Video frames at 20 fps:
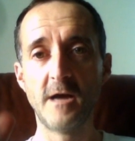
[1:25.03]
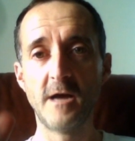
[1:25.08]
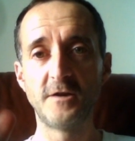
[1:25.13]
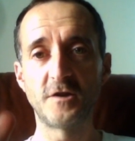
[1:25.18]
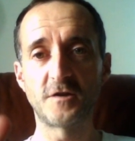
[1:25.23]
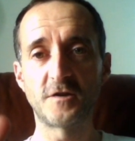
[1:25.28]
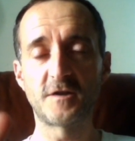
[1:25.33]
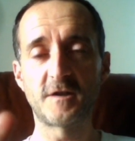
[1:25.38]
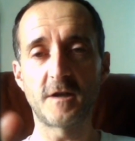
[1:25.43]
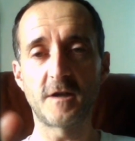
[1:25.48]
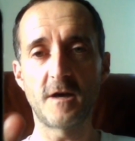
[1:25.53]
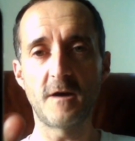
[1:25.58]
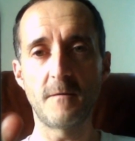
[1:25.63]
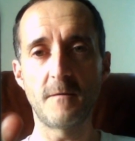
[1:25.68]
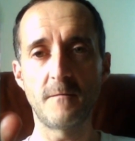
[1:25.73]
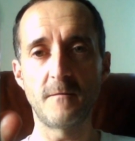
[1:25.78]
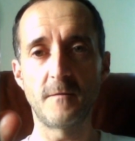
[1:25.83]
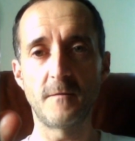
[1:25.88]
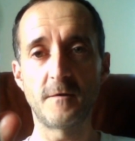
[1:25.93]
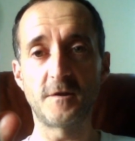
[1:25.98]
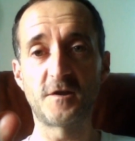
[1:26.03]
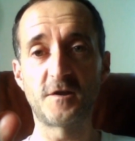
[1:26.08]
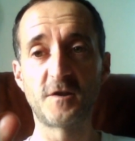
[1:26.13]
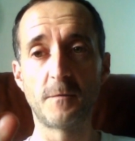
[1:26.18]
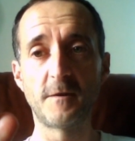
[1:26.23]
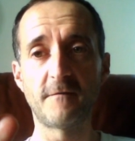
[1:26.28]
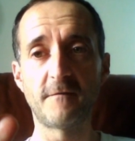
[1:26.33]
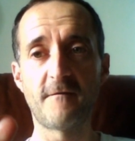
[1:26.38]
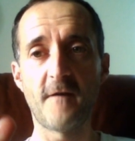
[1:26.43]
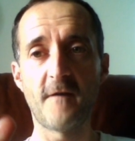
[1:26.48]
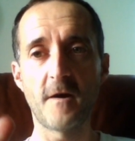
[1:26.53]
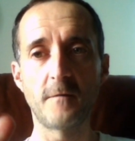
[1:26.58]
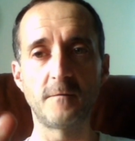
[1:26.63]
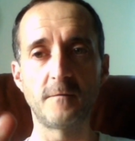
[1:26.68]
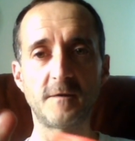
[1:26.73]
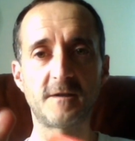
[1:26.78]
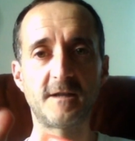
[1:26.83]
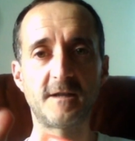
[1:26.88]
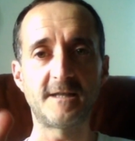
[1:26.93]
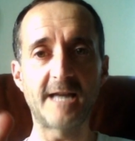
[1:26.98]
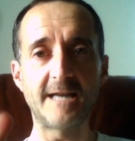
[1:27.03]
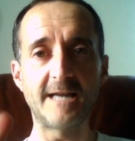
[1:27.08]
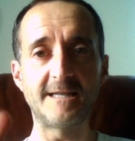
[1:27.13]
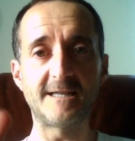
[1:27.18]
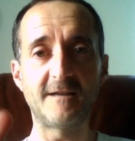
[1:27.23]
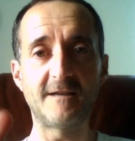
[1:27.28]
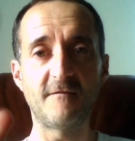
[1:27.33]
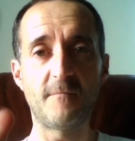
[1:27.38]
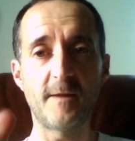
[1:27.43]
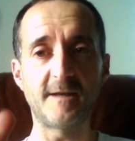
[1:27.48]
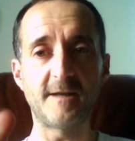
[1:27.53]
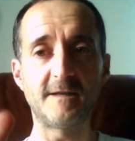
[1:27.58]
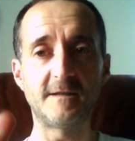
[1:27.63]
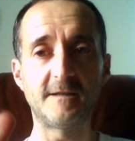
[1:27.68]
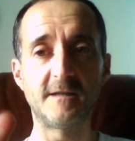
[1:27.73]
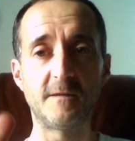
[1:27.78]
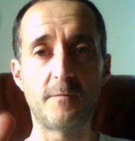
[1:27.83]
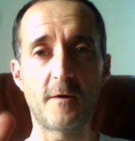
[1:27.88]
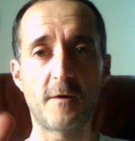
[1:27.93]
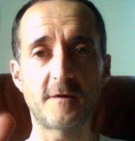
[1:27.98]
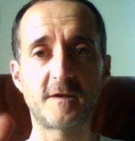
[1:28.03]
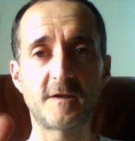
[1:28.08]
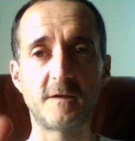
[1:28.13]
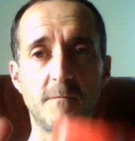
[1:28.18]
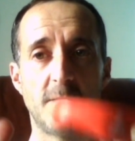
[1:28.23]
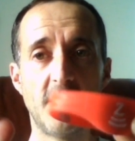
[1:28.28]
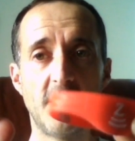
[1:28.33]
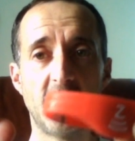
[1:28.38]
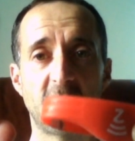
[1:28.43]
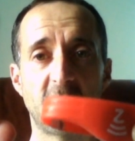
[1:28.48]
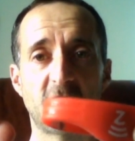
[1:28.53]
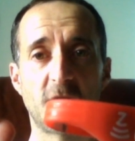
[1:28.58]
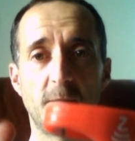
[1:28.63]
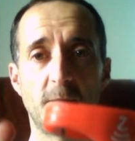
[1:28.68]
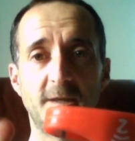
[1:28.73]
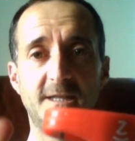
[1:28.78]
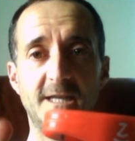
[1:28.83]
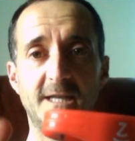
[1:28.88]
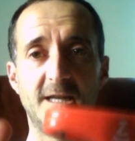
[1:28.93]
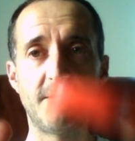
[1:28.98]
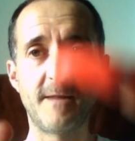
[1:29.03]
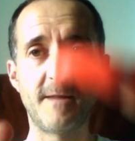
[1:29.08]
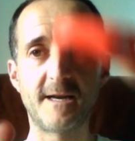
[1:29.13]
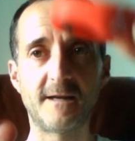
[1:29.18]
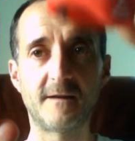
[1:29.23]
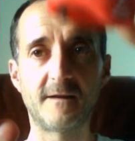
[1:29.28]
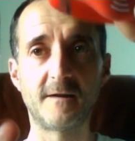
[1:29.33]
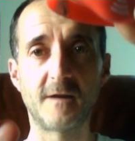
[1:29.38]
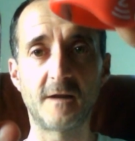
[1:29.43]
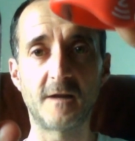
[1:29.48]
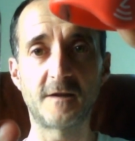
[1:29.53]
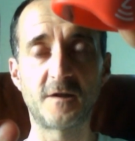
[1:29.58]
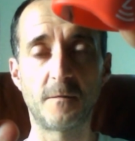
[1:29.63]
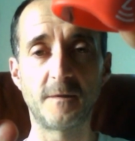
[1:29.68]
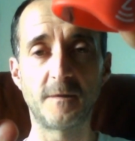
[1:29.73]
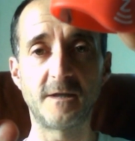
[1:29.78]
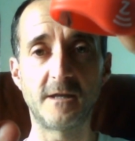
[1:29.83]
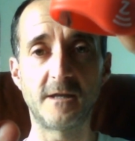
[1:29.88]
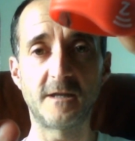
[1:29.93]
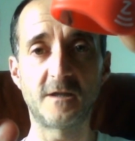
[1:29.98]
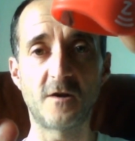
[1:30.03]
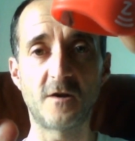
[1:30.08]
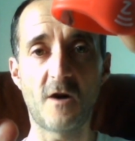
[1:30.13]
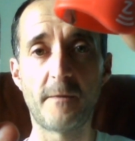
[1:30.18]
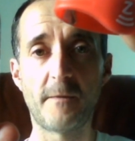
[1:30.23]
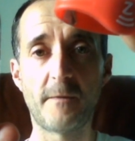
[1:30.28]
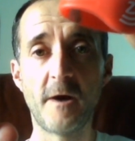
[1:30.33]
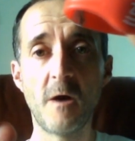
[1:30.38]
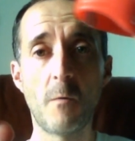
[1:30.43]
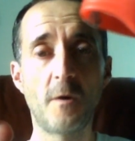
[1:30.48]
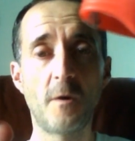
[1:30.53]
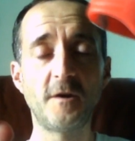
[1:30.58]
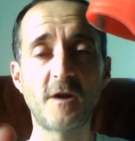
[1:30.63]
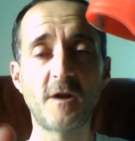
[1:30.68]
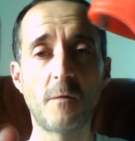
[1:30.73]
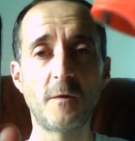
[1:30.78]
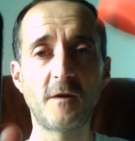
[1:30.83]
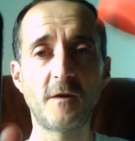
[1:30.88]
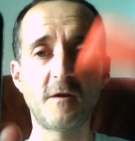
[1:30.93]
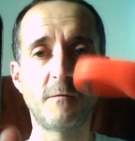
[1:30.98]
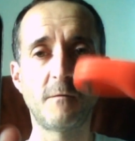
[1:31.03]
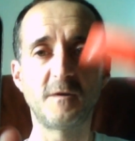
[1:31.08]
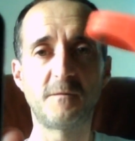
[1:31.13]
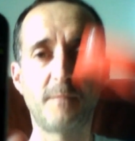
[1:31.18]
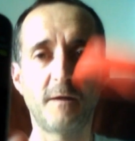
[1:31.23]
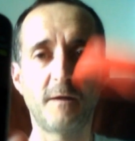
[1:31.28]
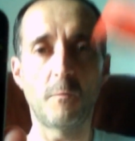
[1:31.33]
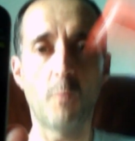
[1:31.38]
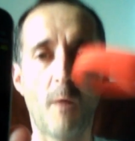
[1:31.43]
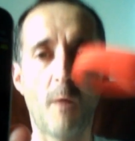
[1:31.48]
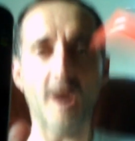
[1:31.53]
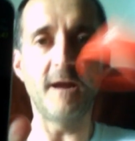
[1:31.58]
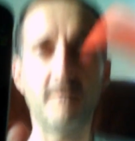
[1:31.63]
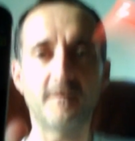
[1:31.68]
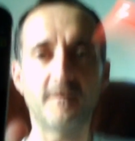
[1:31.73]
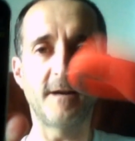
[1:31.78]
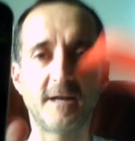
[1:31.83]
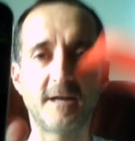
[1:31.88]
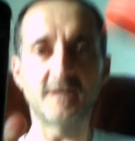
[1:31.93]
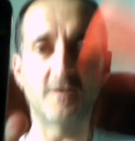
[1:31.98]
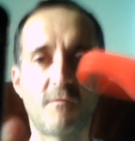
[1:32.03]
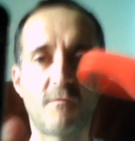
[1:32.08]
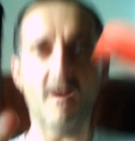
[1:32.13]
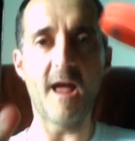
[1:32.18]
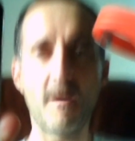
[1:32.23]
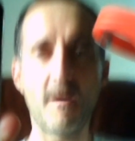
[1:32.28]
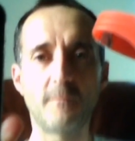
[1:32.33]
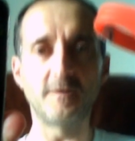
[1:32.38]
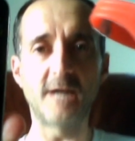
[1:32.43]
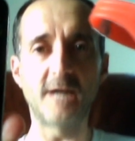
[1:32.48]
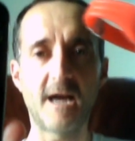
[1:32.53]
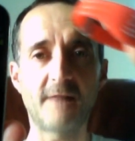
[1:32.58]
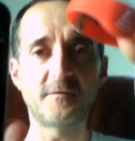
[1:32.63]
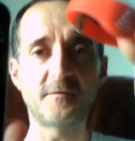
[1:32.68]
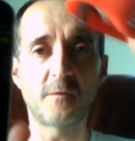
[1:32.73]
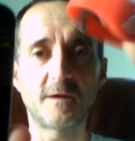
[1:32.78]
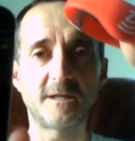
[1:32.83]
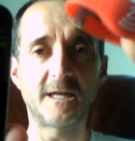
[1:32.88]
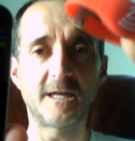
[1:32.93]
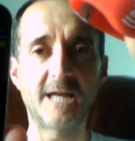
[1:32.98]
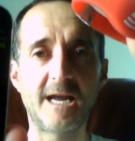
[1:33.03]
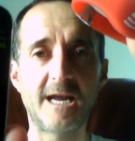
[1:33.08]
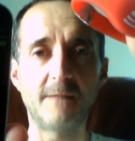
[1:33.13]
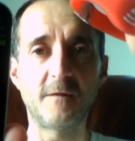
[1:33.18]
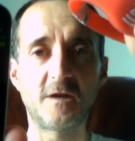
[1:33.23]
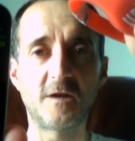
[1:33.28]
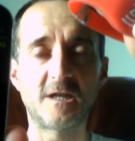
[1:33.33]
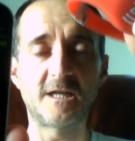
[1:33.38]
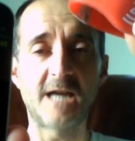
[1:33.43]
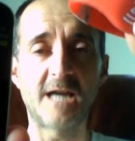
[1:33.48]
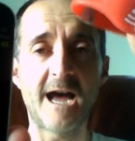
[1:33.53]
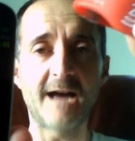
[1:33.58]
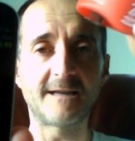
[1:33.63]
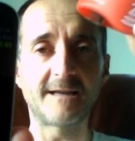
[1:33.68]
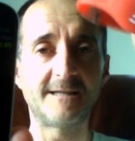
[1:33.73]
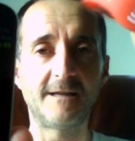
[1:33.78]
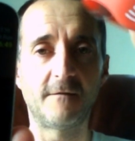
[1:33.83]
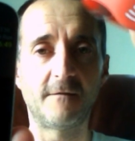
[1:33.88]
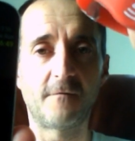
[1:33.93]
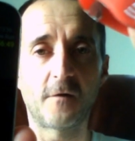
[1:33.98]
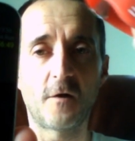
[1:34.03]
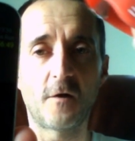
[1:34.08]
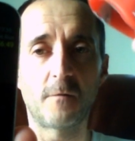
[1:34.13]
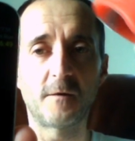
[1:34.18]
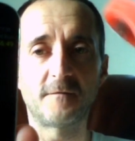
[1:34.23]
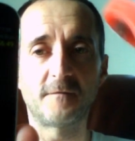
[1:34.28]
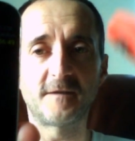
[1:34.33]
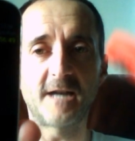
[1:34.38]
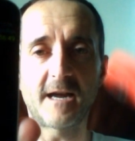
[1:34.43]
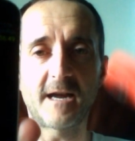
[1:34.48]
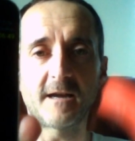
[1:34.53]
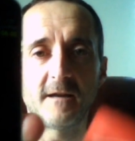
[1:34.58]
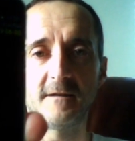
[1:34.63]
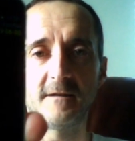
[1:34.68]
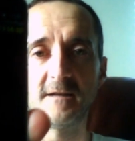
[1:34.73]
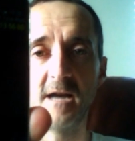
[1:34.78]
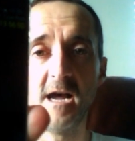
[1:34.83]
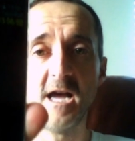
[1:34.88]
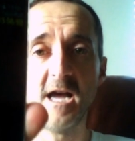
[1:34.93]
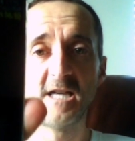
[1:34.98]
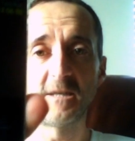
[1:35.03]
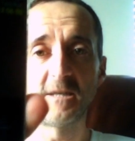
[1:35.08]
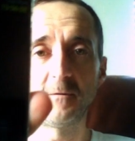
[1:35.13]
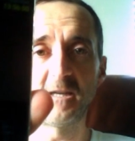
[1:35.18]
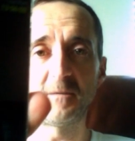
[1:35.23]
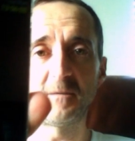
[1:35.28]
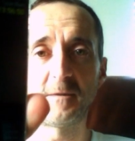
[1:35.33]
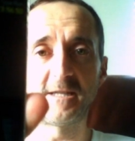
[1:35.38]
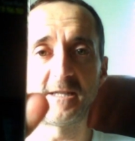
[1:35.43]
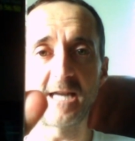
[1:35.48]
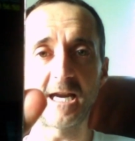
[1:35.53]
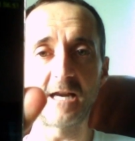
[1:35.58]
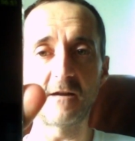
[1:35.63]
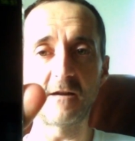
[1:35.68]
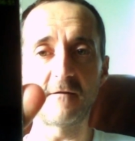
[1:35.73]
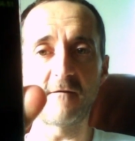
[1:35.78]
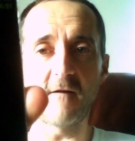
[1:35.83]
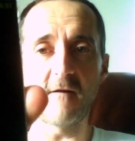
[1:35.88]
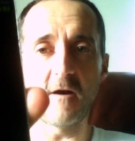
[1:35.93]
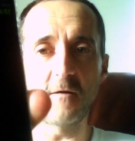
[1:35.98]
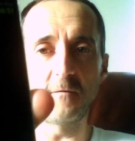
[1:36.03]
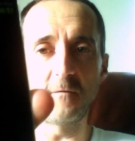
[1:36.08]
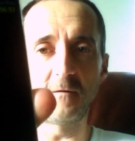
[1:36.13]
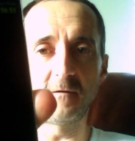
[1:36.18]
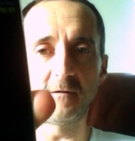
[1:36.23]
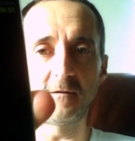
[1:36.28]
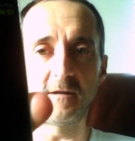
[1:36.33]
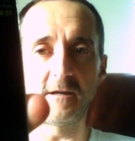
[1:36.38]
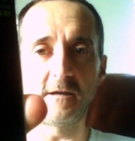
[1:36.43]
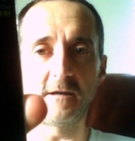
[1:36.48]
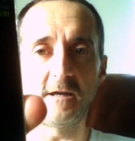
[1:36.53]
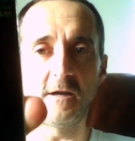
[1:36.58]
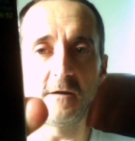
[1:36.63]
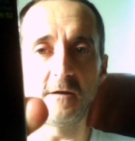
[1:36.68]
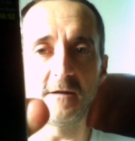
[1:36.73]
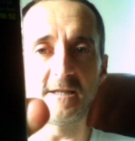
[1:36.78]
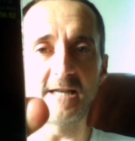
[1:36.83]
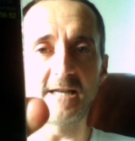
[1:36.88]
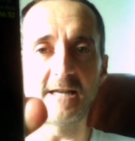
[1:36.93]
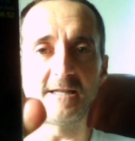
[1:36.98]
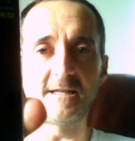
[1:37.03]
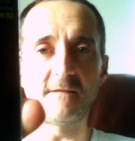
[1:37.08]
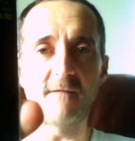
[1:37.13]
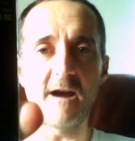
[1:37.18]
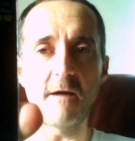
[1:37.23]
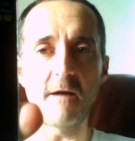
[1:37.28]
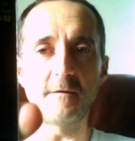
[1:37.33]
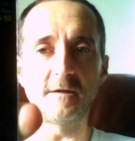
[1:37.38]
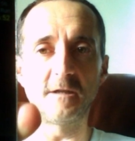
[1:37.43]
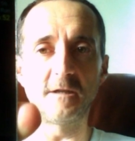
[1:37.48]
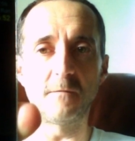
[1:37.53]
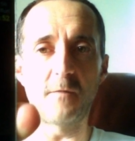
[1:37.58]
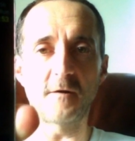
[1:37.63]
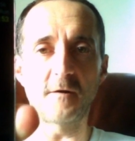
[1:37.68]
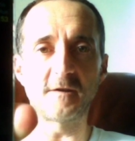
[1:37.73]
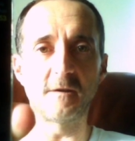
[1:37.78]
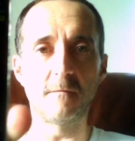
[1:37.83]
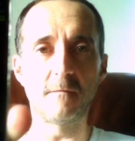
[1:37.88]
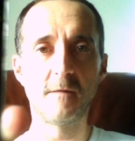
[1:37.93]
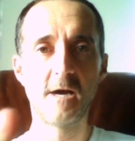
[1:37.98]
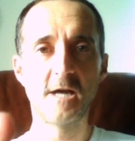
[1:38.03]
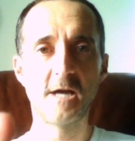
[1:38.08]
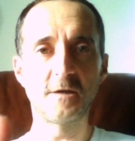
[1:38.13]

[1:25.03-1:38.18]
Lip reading: Just some of the phones, the sensitive bit is at the bottom, some it's in the middle, or some is at the top. What you don't want to do is be waving it around. You have to actually keep the tag still for a couple of seconds. So in this particular phone, the sensitive area is at the bottom.